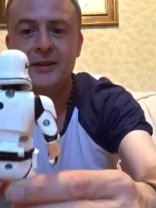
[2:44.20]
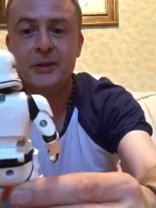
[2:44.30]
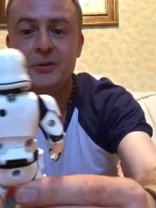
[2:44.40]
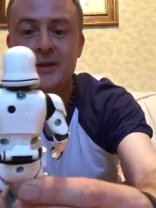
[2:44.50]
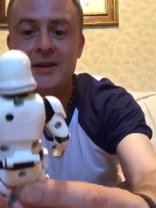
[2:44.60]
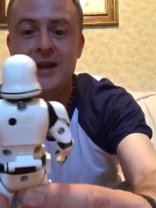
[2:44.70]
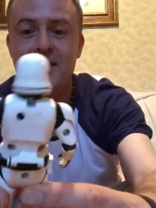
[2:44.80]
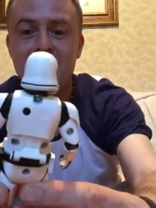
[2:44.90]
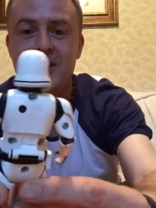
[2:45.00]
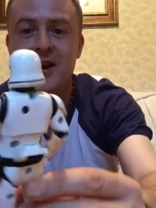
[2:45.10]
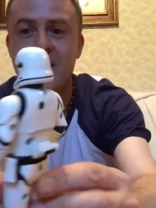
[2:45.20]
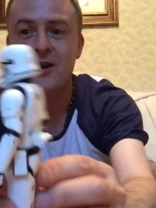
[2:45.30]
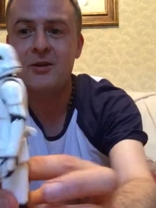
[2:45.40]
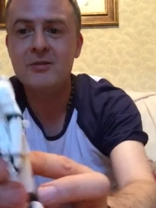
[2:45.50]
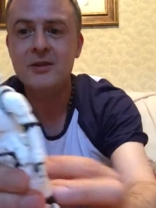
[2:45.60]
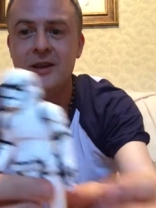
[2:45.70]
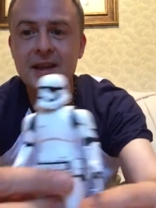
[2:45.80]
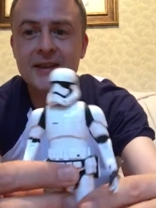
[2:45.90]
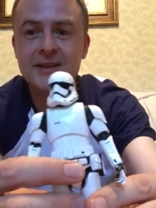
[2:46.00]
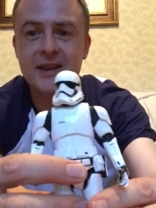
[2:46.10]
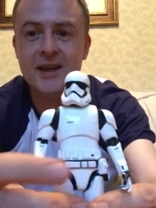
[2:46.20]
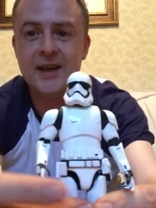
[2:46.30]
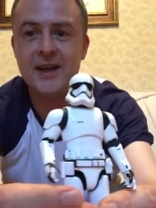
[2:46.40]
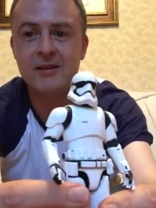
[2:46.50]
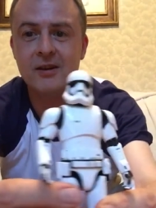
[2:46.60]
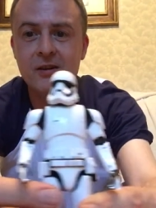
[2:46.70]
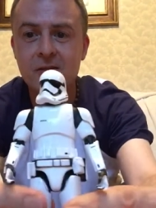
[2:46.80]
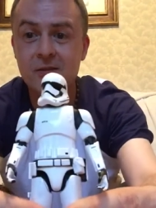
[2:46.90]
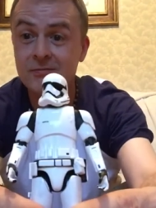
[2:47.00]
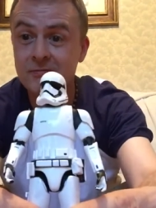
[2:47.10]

You would never know he's a hero.